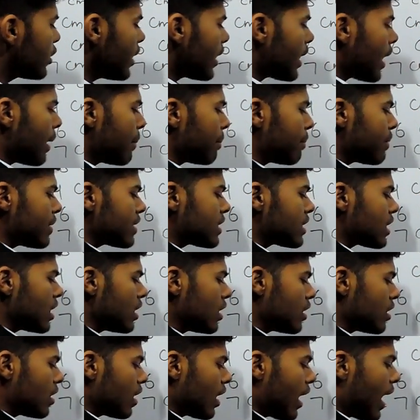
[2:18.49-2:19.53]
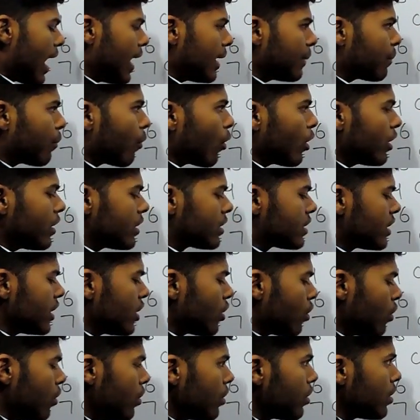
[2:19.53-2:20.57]
the compass at point
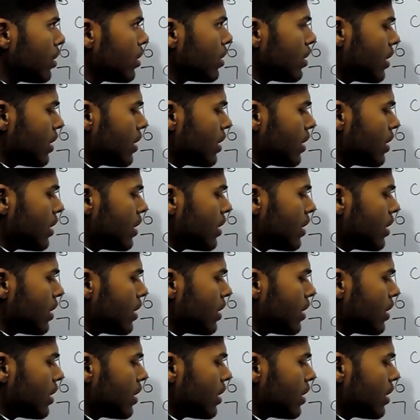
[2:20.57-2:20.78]
0